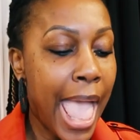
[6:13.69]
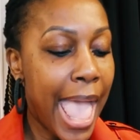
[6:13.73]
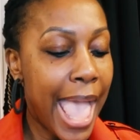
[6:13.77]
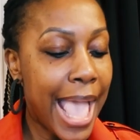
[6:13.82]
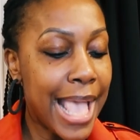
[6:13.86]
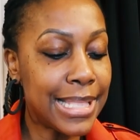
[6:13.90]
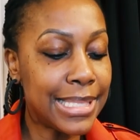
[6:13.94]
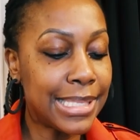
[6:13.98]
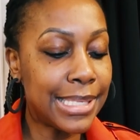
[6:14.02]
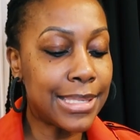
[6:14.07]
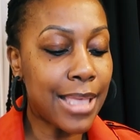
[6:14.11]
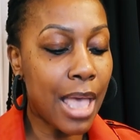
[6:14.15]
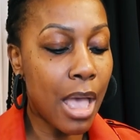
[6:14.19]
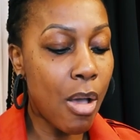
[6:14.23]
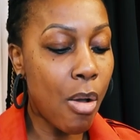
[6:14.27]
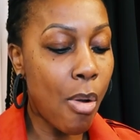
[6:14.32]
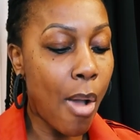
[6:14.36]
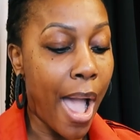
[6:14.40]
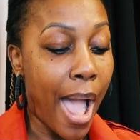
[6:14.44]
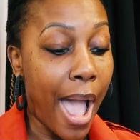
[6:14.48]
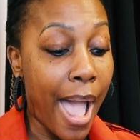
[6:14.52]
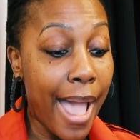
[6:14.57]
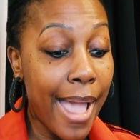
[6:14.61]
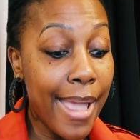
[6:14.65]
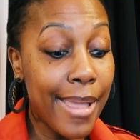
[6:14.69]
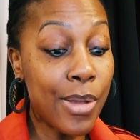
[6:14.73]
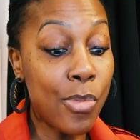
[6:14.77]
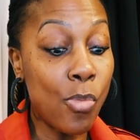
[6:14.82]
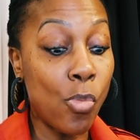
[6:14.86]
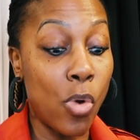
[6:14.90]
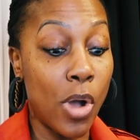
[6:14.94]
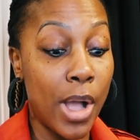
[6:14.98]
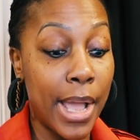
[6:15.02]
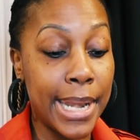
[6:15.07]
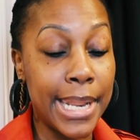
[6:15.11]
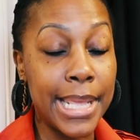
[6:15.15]
And so I
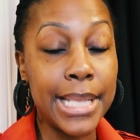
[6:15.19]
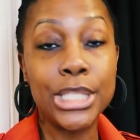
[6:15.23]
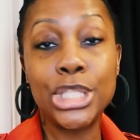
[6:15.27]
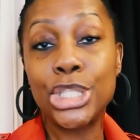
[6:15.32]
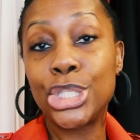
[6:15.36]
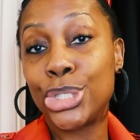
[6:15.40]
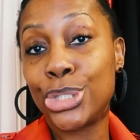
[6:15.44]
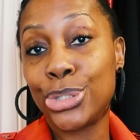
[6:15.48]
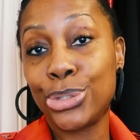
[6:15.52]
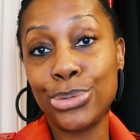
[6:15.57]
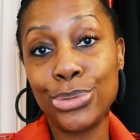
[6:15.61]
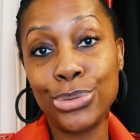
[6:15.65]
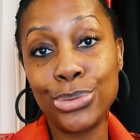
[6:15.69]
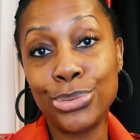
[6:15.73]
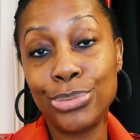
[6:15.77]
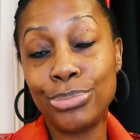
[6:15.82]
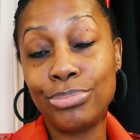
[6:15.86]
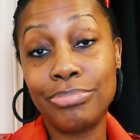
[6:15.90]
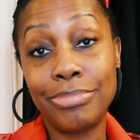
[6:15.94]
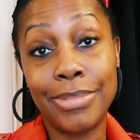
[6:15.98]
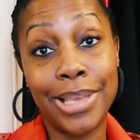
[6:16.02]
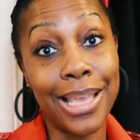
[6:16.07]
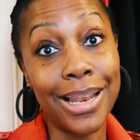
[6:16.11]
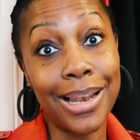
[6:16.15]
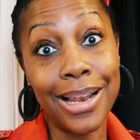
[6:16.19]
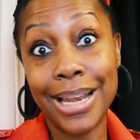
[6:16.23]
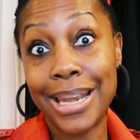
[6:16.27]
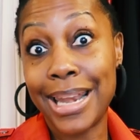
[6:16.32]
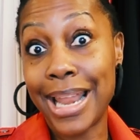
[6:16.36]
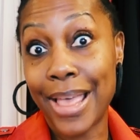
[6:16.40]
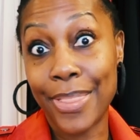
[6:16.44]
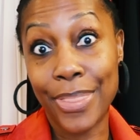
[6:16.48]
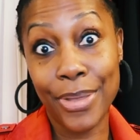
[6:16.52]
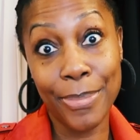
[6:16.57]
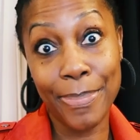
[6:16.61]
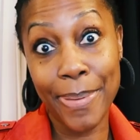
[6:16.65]
wanted to get
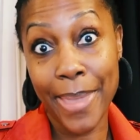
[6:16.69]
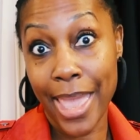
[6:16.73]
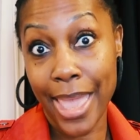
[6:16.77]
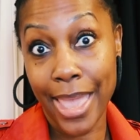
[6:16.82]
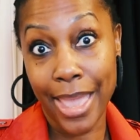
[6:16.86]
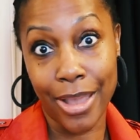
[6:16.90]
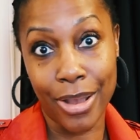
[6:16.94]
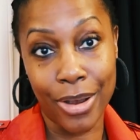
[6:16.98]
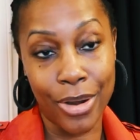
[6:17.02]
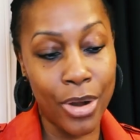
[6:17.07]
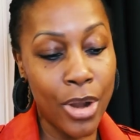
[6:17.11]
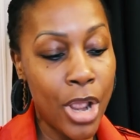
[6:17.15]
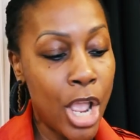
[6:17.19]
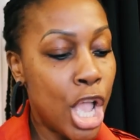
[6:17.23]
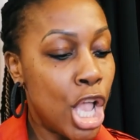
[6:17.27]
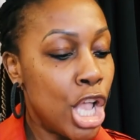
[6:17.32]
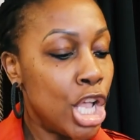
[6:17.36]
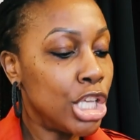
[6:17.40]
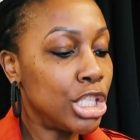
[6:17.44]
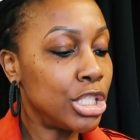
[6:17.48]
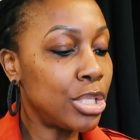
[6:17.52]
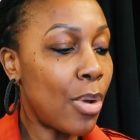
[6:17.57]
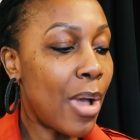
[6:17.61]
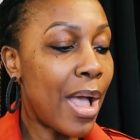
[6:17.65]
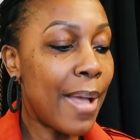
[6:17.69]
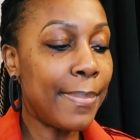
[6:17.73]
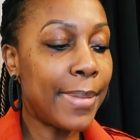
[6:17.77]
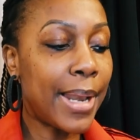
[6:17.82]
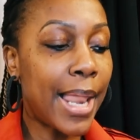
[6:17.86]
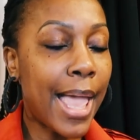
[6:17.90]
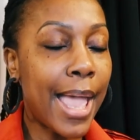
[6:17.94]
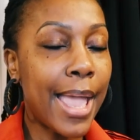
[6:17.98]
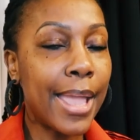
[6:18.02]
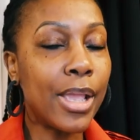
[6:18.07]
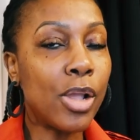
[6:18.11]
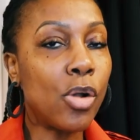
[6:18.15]
another pair. So I'm
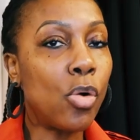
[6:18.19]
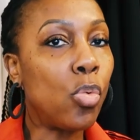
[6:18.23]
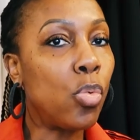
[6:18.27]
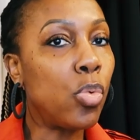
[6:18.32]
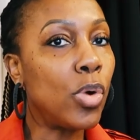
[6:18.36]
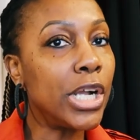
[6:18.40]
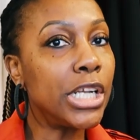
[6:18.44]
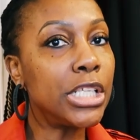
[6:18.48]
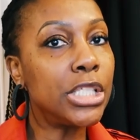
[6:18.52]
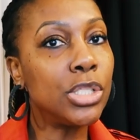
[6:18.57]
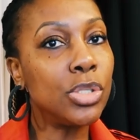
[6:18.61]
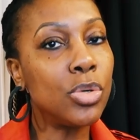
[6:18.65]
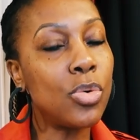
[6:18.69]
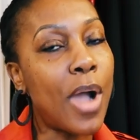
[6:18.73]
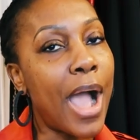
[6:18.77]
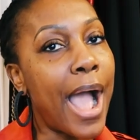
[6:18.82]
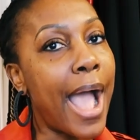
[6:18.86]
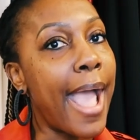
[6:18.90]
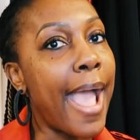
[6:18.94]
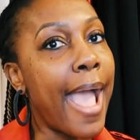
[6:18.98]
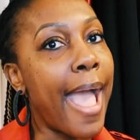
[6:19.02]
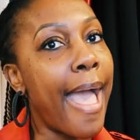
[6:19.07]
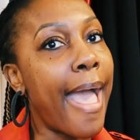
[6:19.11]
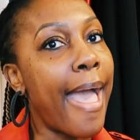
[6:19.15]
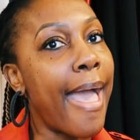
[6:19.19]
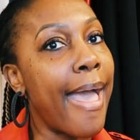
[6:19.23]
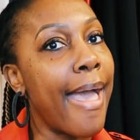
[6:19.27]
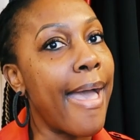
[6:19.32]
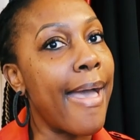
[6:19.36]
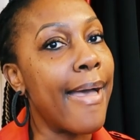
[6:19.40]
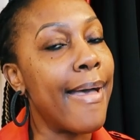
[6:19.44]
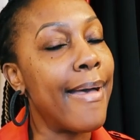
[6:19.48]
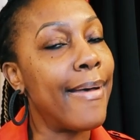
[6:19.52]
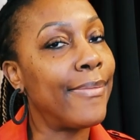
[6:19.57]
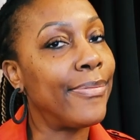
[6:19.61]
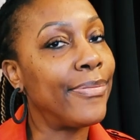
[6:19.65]
like, what do I
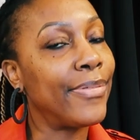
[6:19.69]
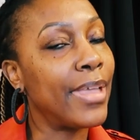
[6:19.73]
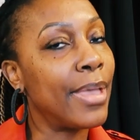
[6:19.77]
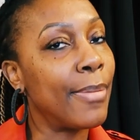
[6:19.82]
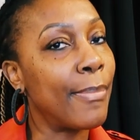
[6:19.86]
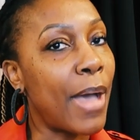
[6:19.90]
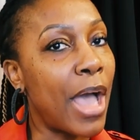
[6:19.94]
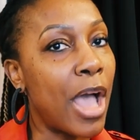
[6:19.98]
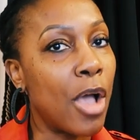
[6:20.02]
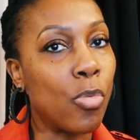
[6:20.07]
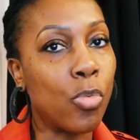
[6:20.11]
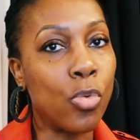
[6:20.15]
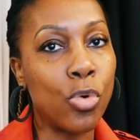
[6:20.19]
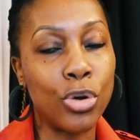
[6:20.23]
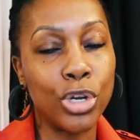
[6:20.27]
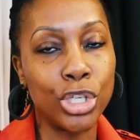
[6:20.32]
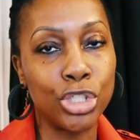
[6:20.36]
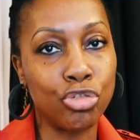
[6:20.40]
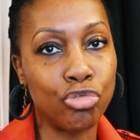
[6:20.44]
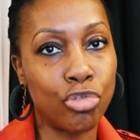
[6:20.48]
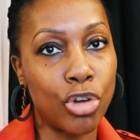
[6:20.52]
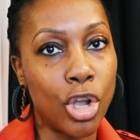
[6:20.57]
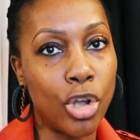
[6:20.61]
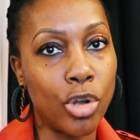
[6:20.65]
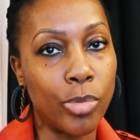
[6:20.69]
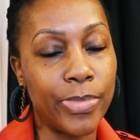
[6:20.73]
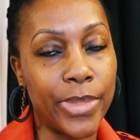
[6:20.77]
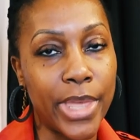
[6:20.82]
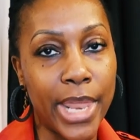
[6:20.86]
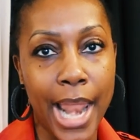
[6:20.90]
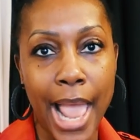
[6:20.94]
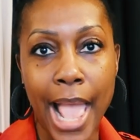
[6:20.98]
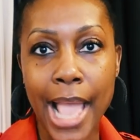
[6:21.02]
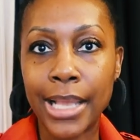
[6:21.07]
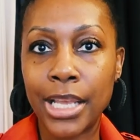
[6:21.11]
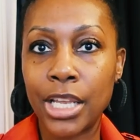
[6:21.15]
have in my wardrobe
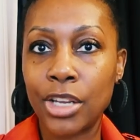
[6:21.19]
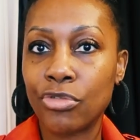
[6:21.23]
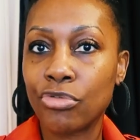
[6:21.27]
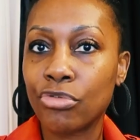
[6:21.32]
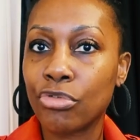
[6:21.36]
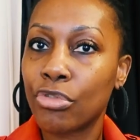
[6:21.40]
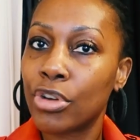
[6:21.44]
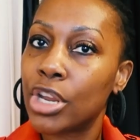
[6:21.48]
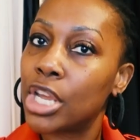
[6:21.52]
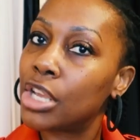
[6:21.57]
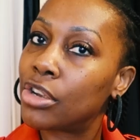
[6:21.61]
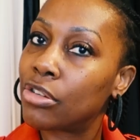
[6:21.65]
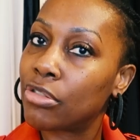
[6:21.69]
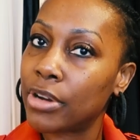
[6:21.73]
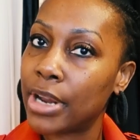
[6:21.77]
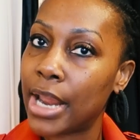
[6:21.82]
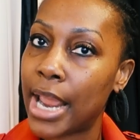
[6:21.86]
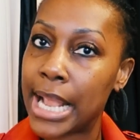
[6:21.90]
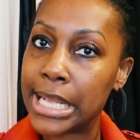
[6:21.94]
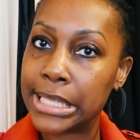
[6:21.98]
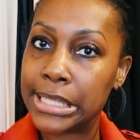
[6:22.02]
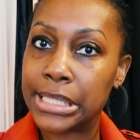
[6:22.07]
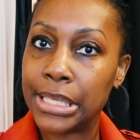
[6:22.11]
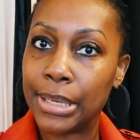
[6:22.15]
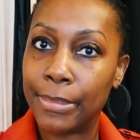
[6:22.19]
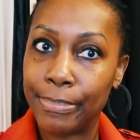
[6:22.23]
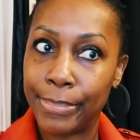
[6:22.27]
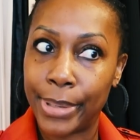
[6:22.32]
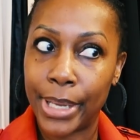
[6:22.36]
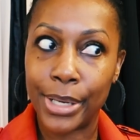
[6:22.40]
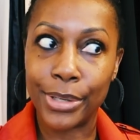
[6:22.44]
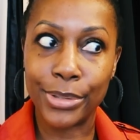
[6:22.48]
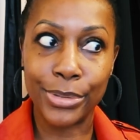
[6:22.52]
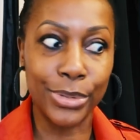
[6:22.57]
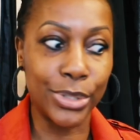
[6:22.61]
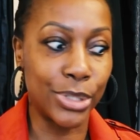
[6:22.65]
that I can recreate some
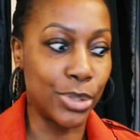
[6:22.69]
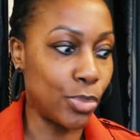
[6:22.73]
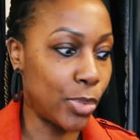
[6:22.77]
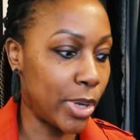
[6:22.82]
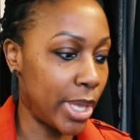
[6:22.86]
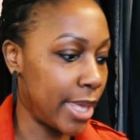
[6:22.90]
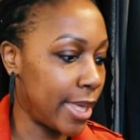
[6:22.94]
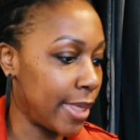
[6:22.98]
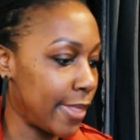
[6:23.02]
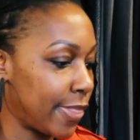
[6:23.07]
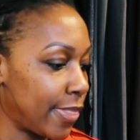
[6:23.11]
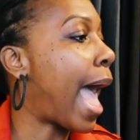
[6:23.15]
bows with?